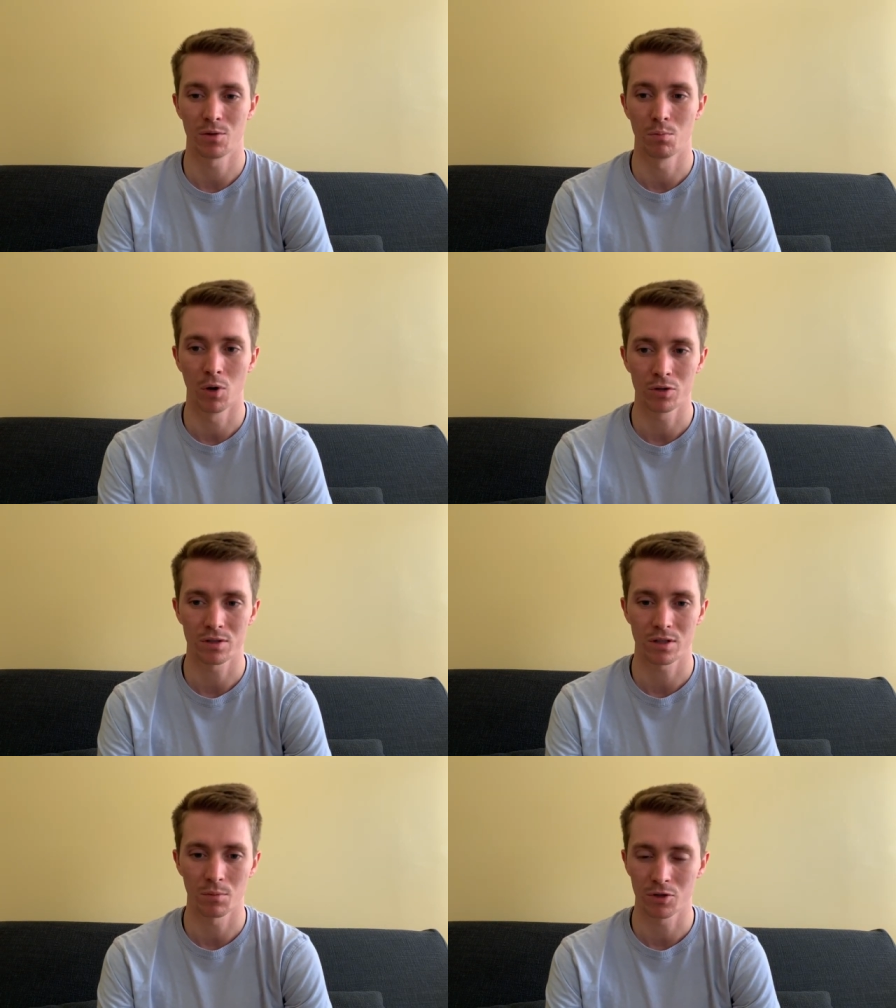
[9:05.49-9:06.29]

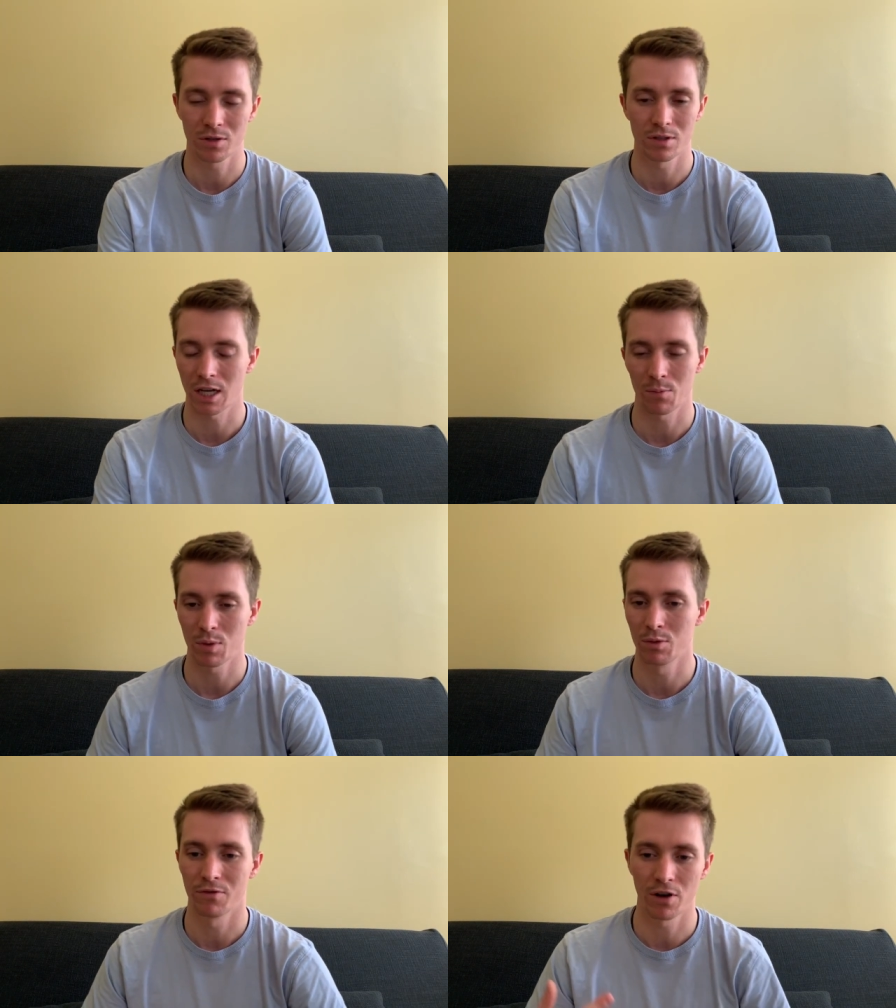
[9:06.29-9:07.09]
most of the time
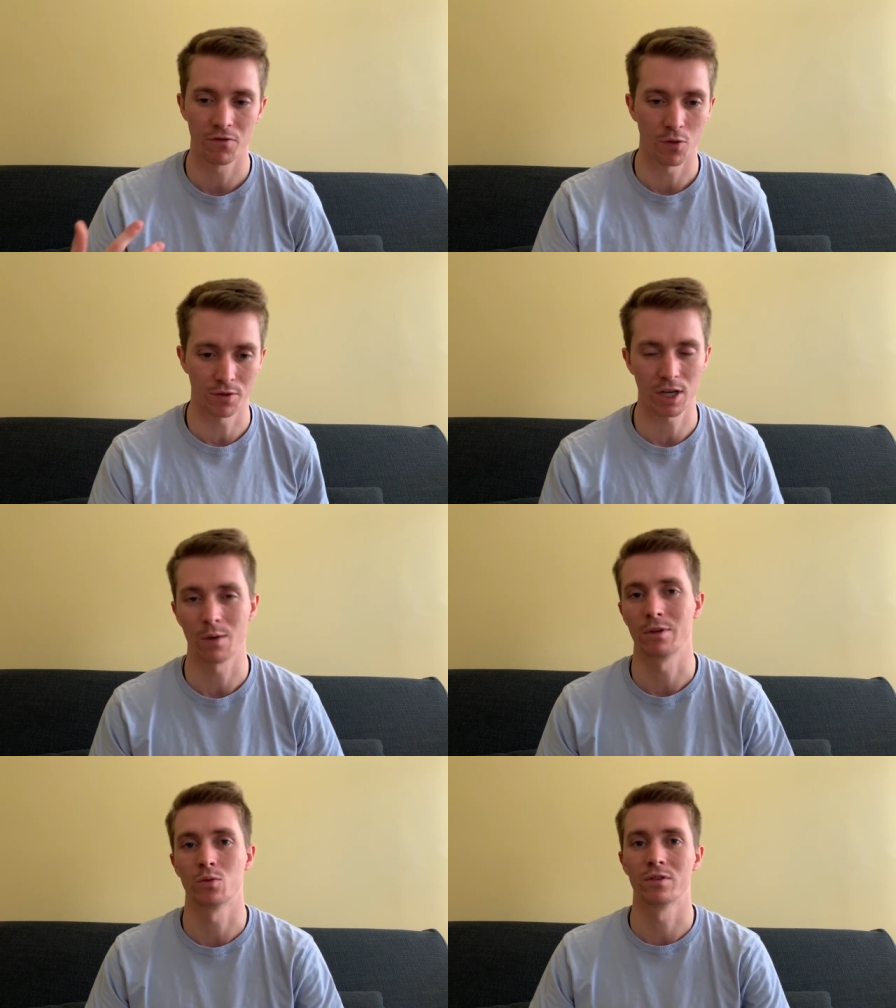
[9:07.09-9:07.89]
people are very
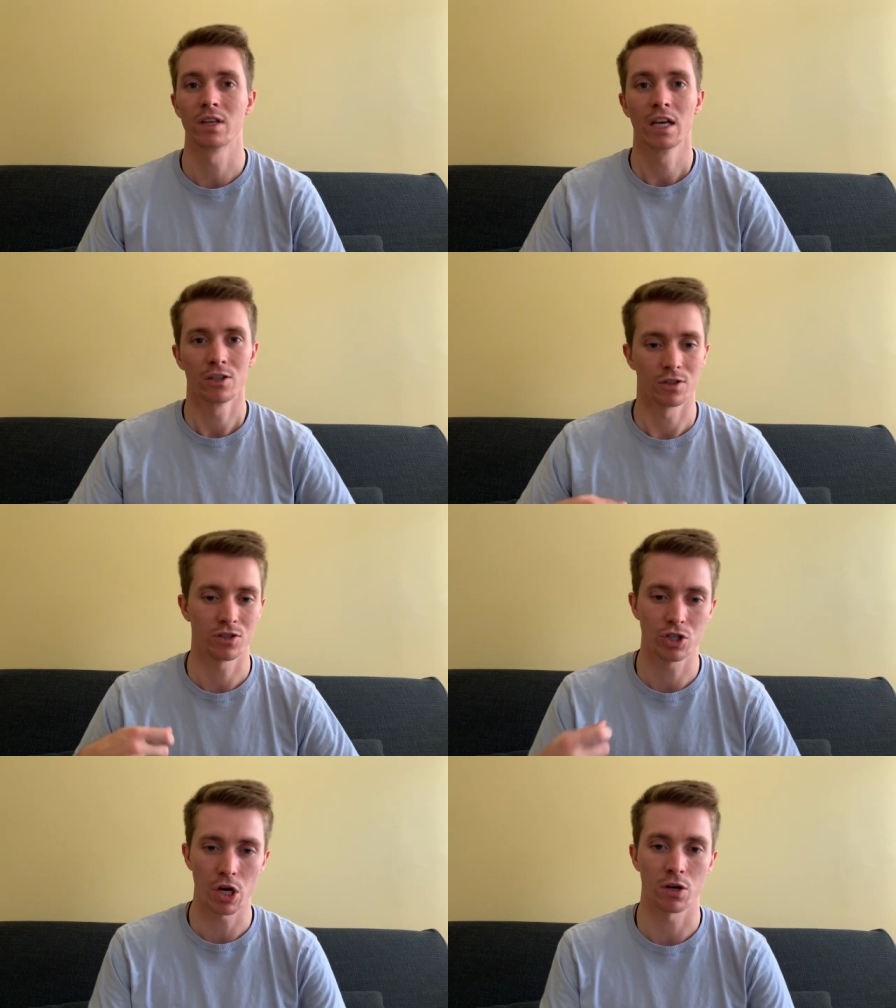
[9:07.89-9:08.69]
forthcoming with
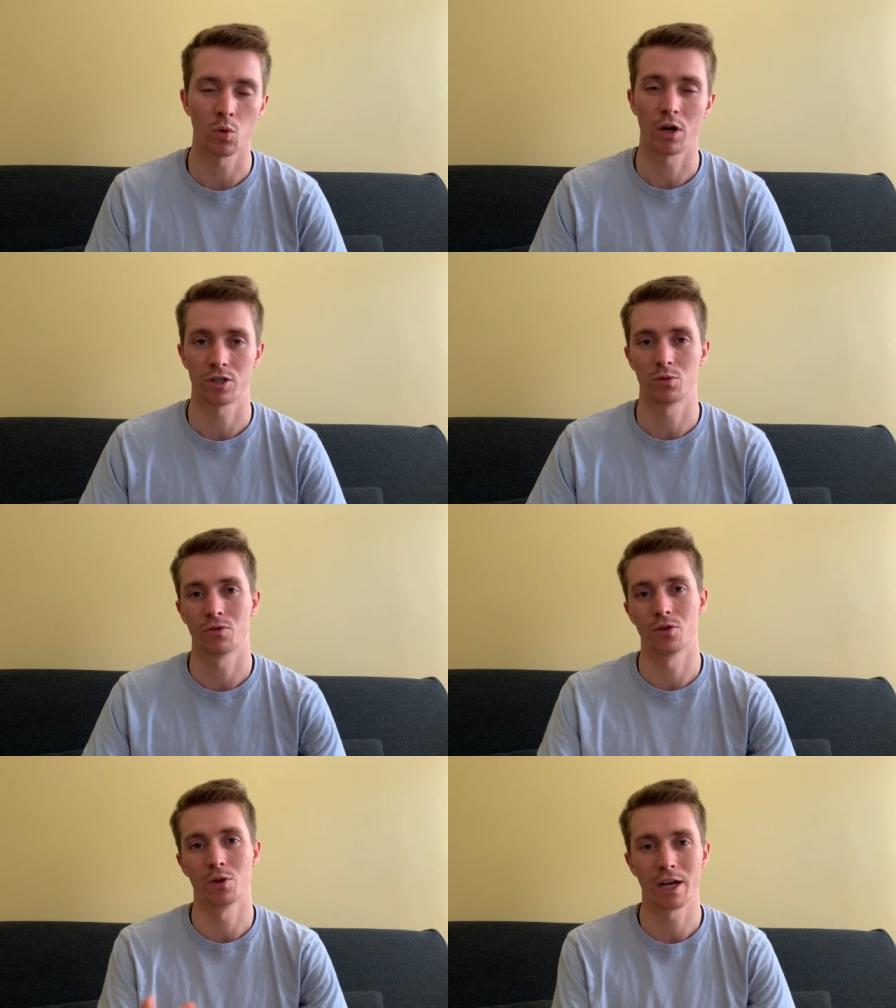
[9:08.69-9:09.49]
just sharing watches with
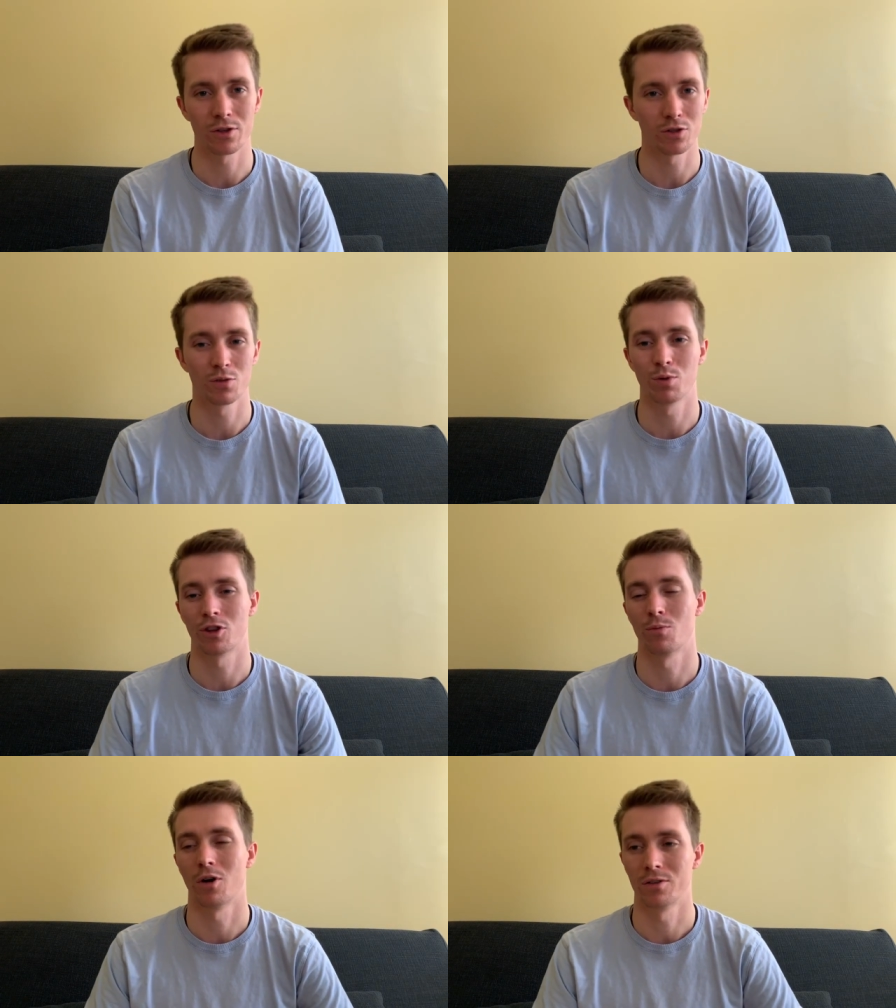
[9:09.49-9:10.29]
you, allowing you to put
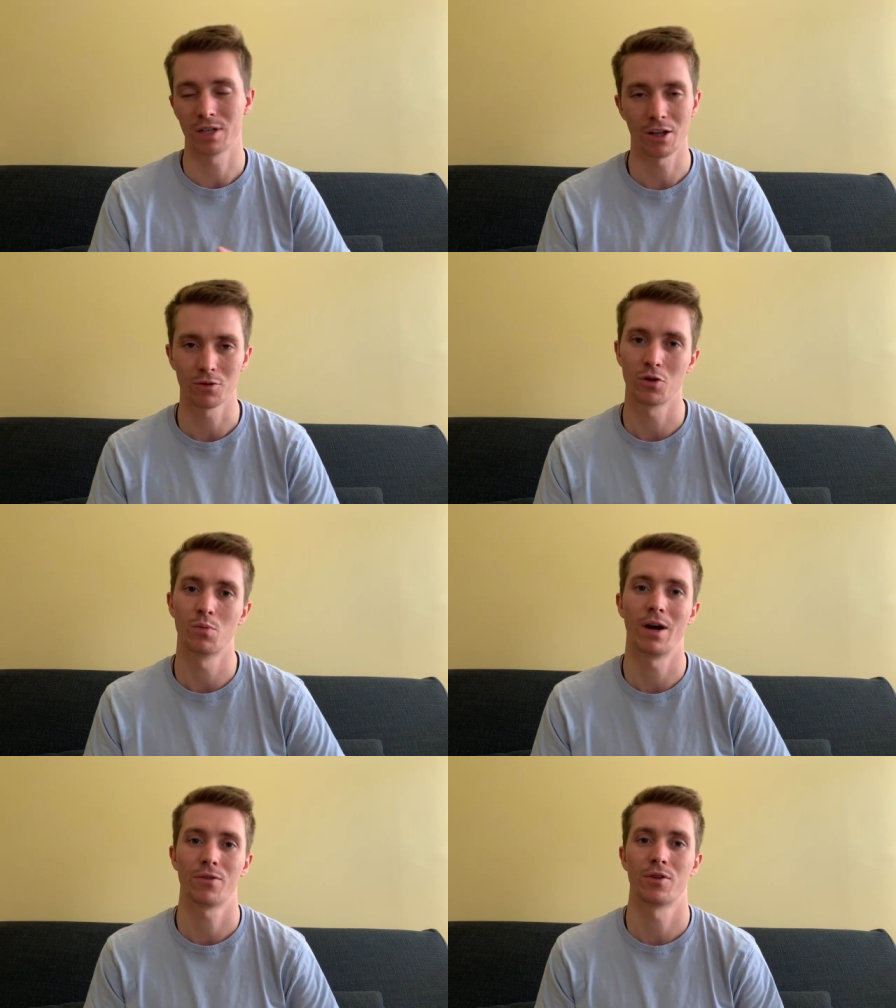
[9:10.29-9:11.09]
them on, telling you
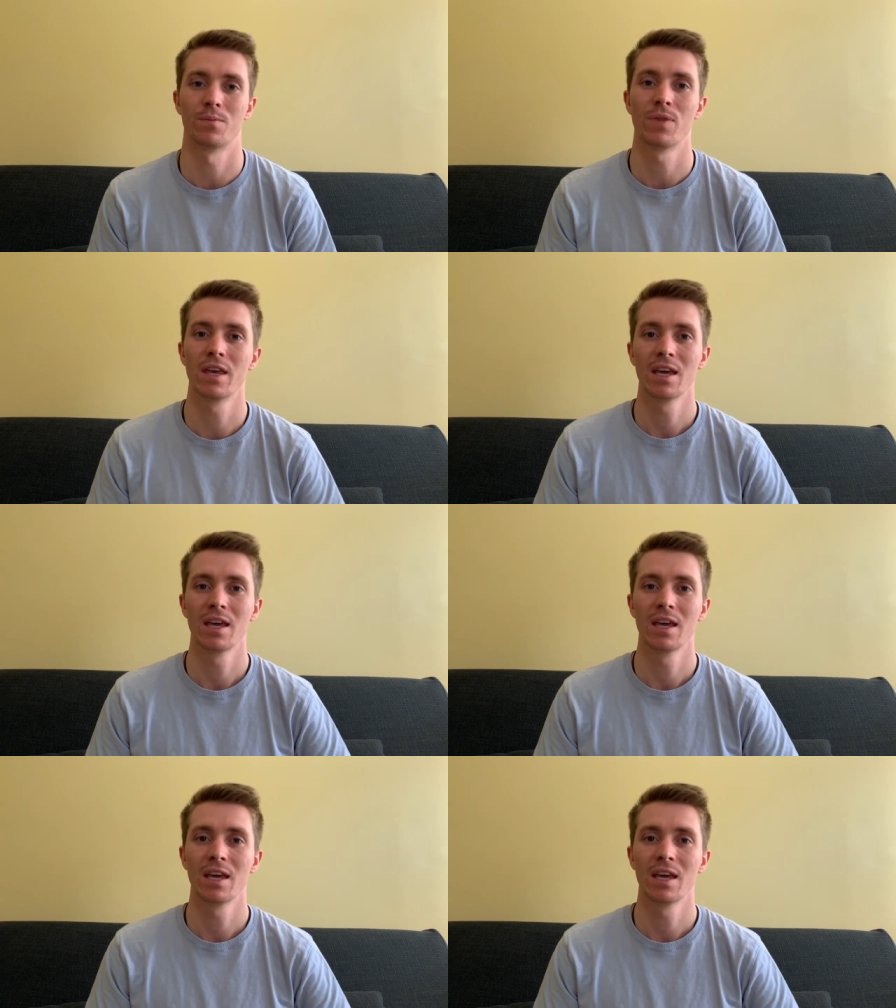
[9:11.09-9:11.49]
about them.